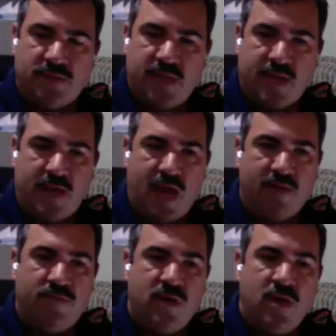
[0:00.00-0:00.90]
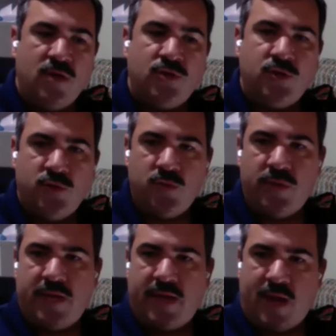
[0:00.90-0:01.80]
They can have
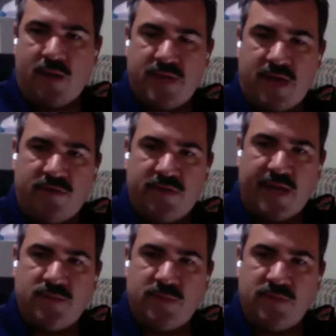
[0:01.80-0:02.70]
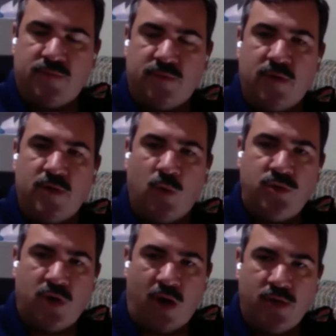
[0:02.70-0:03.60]
2 in-house advertisements for no
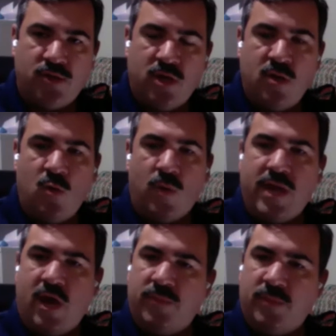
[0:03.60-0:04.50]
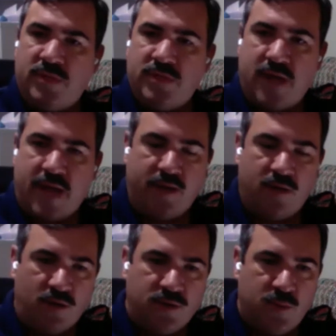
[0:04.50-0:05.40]
charge. We help them design it
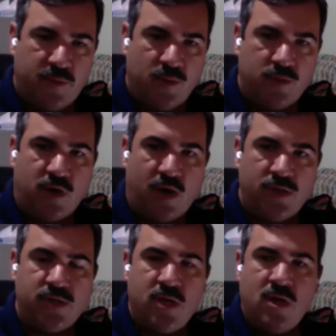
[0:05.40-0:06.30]
also at no charge.